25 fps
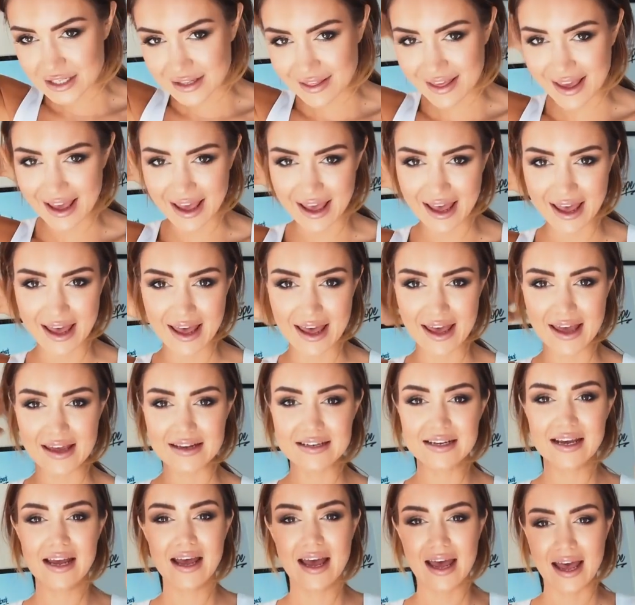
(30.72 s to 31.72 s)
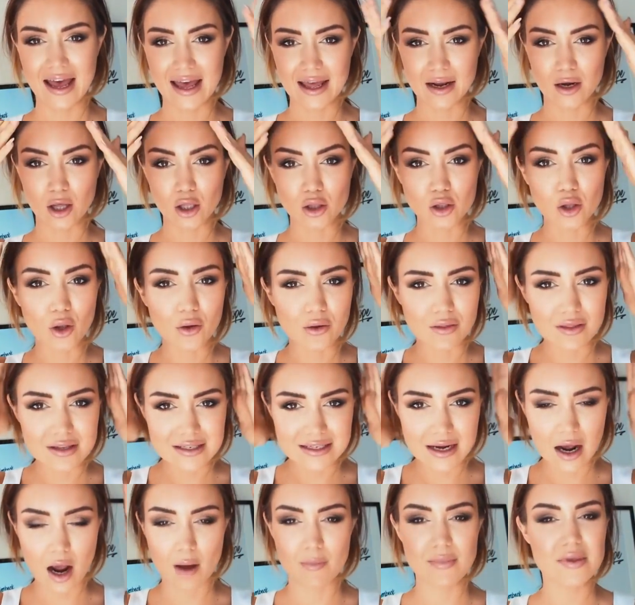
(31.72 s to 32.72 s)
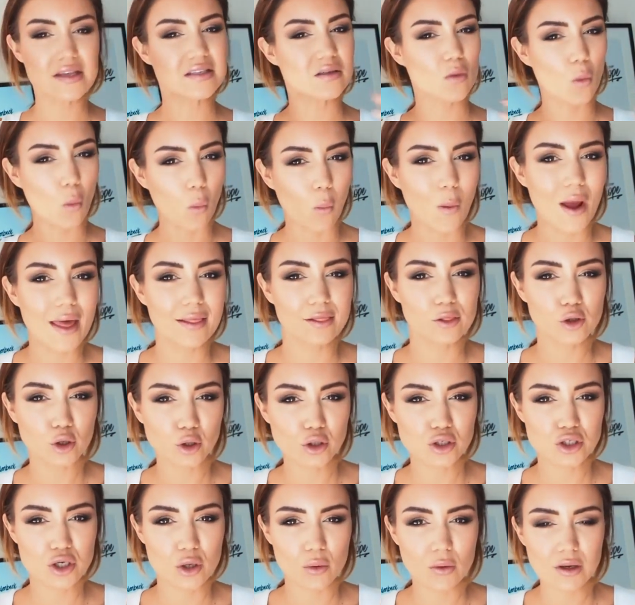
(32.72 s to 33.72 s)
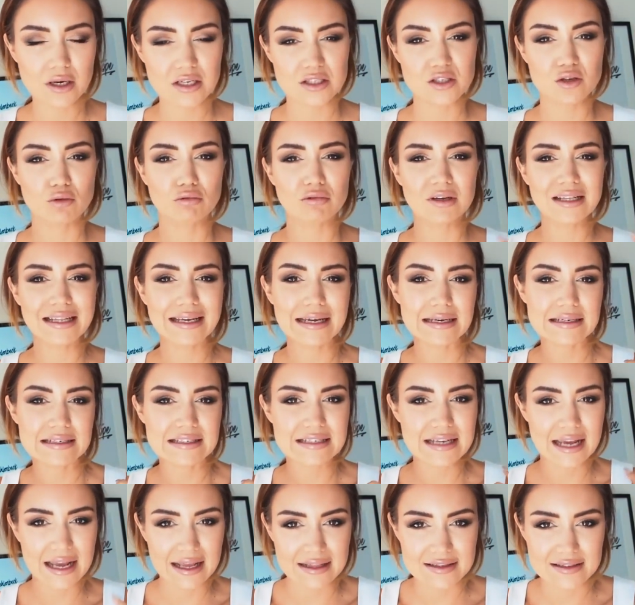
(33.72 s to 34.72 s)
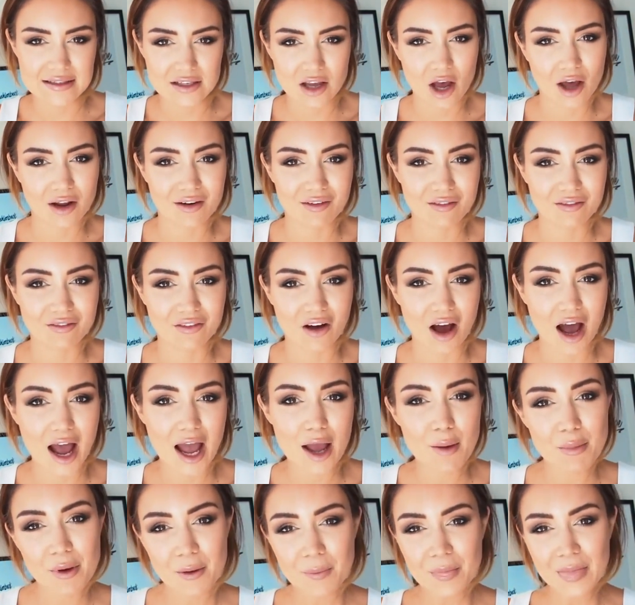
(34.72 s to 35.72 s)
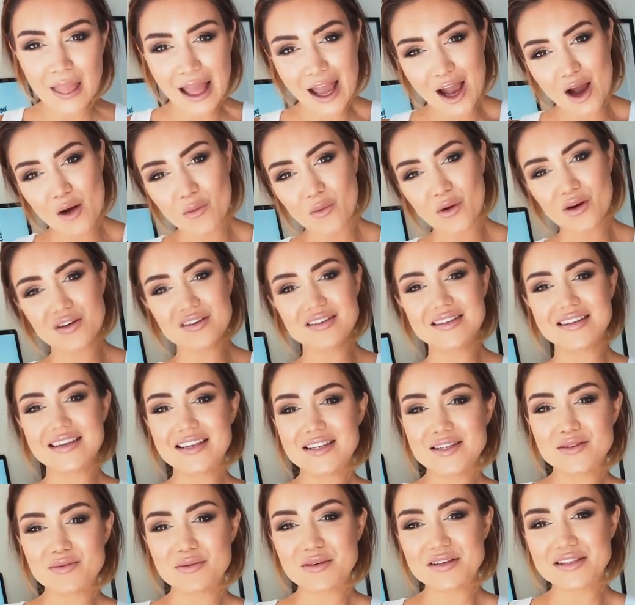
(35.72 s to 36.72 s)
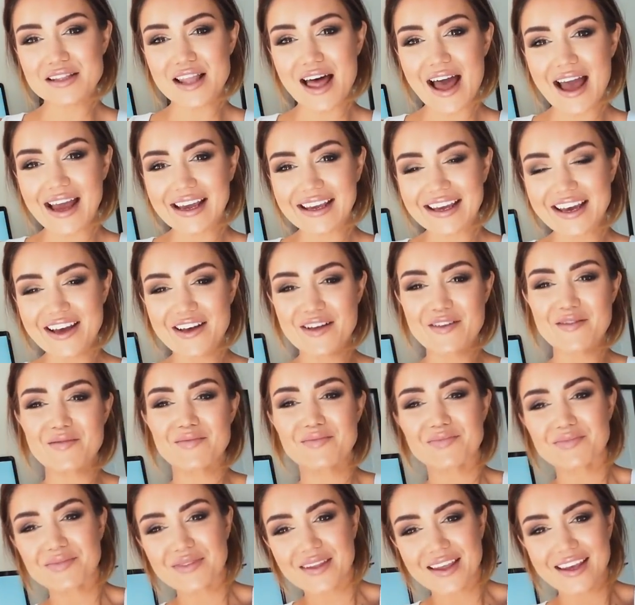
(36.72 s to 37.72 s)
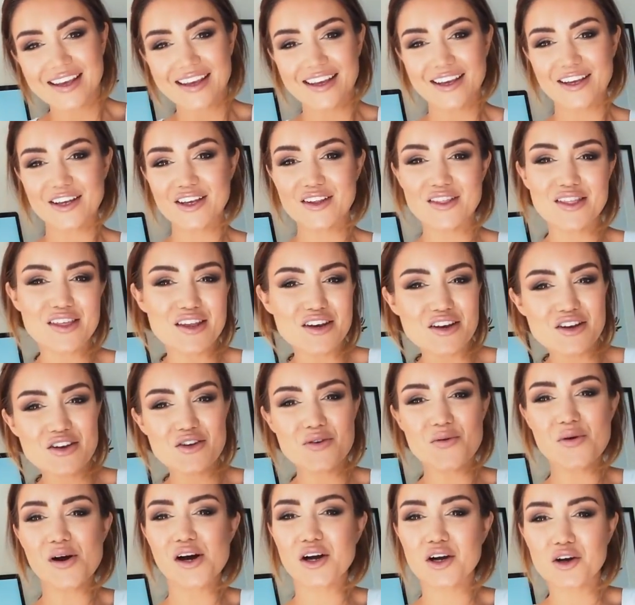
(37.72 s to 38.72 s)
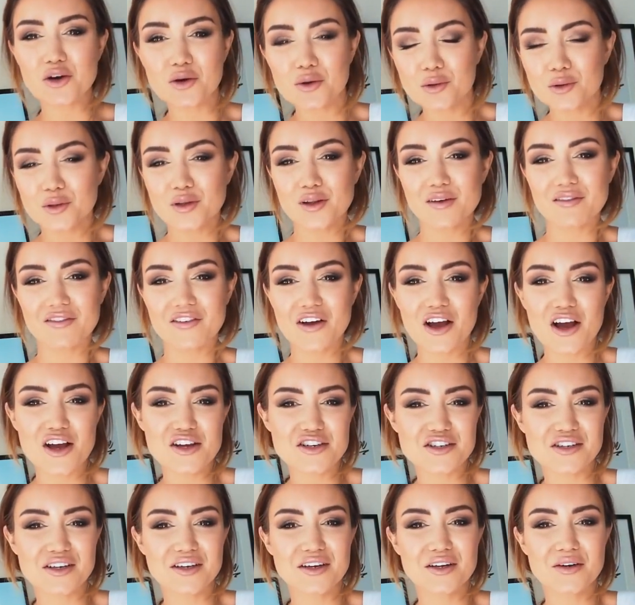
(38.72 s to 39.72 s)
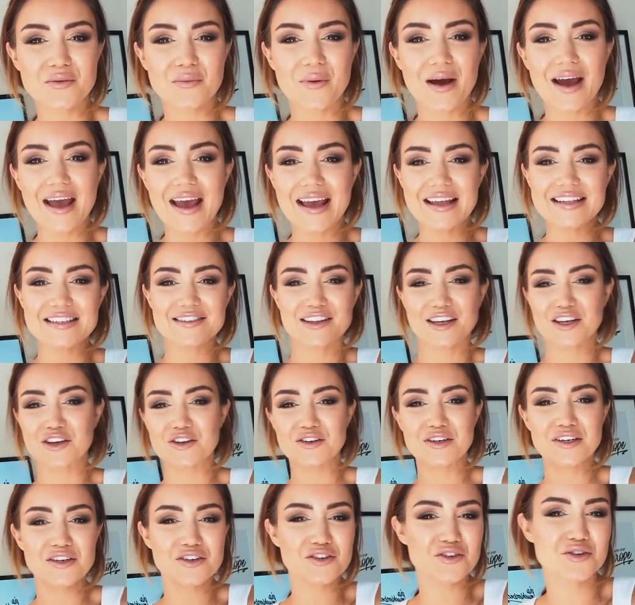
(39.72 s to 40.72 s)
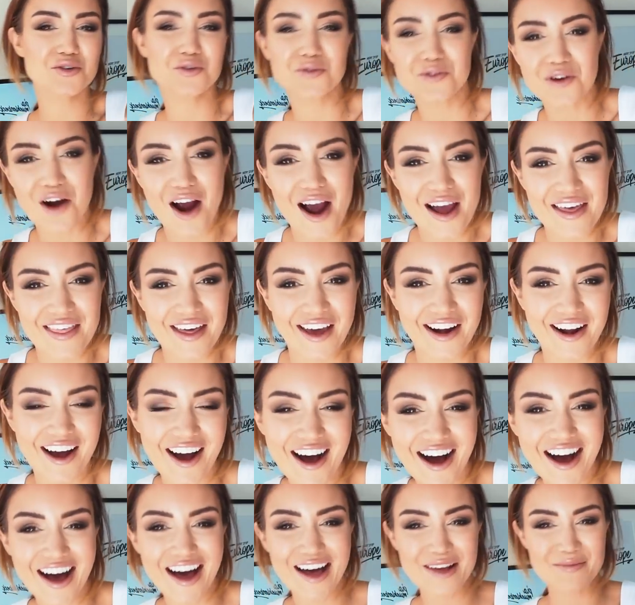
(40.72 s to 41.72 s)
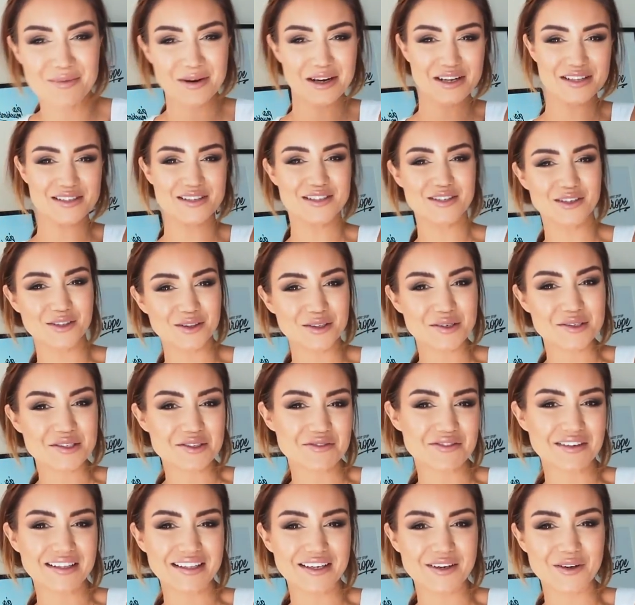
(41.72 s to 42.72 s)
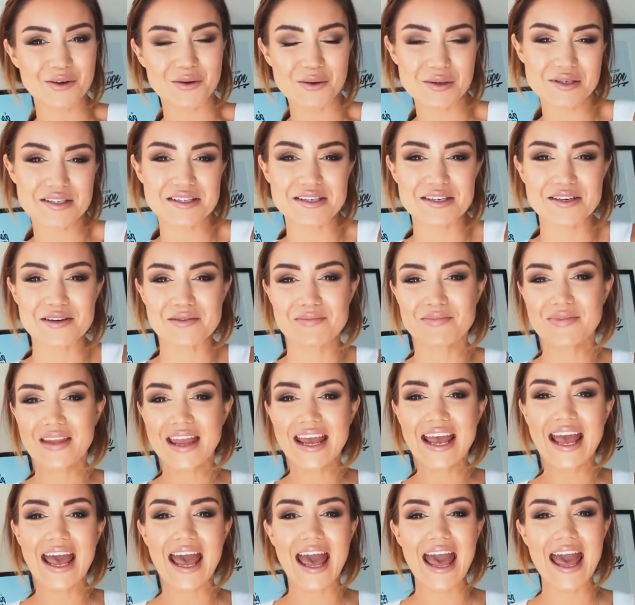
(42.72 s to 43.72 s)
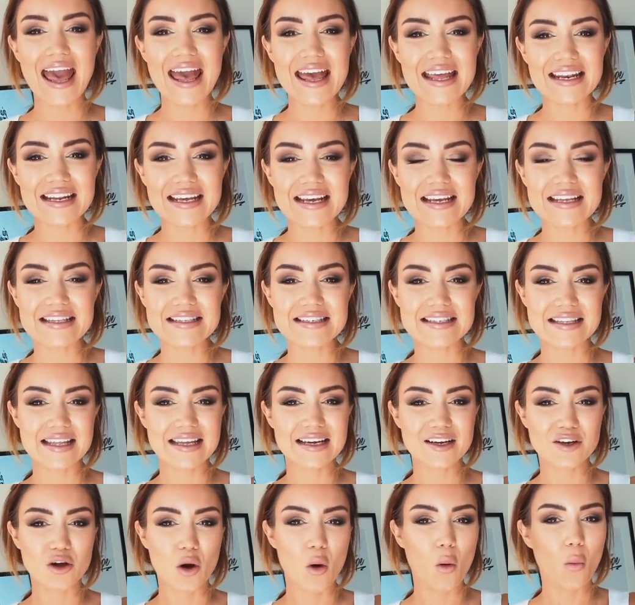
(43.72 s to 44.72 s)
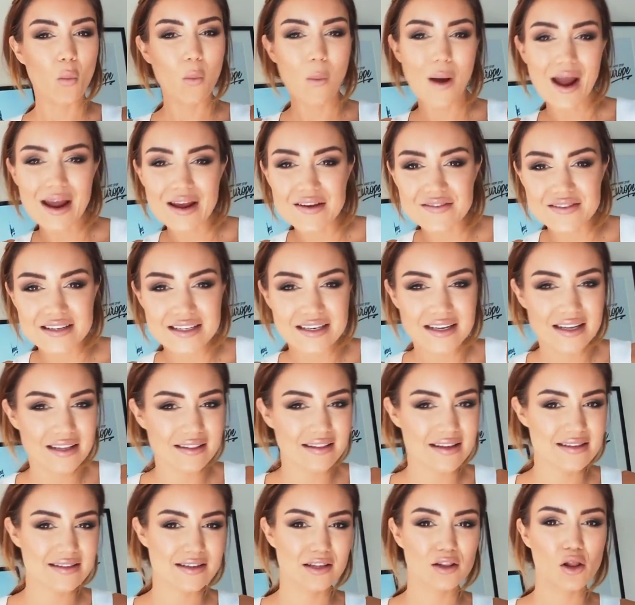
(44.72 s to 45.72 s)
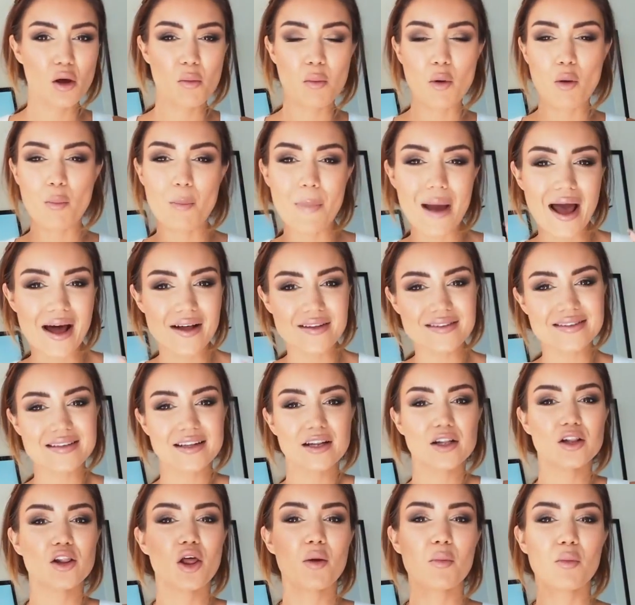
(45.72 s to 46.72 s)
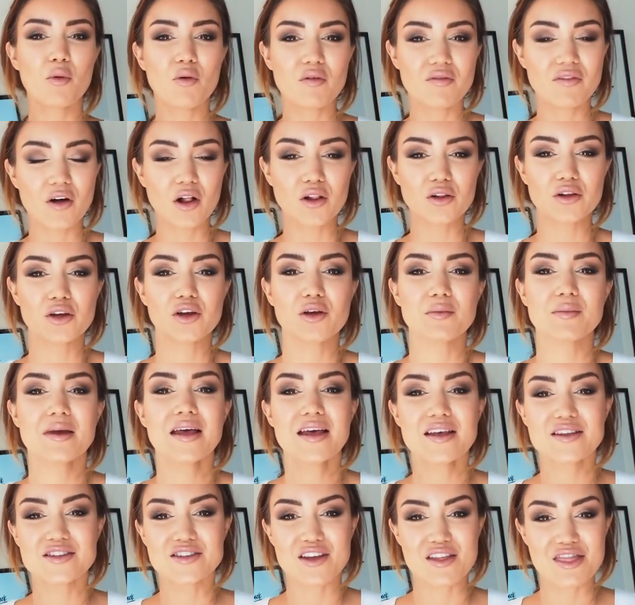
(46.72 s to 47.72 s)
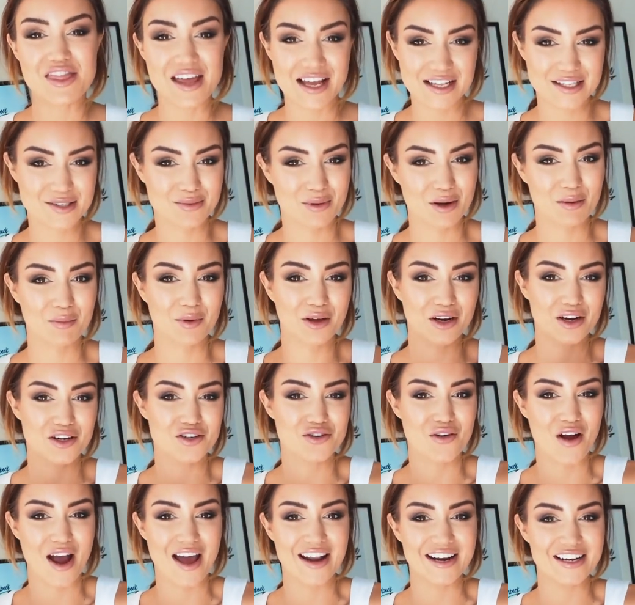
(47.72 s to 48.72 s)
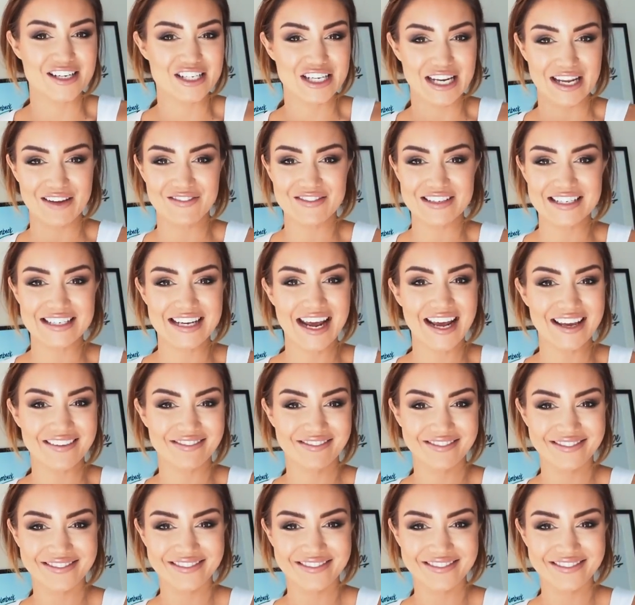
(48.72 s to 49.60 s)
to the head, and a lot of the time there's a wet look to it. It's a really intense kind of vibe. Whereas this was like the newer, cooler version where it's like you didn't try that hard, but it still looks really awesome and it's got waves in it. There's a lot more bounce and a lot more volume. So that's what I'm gonna try and achieve today.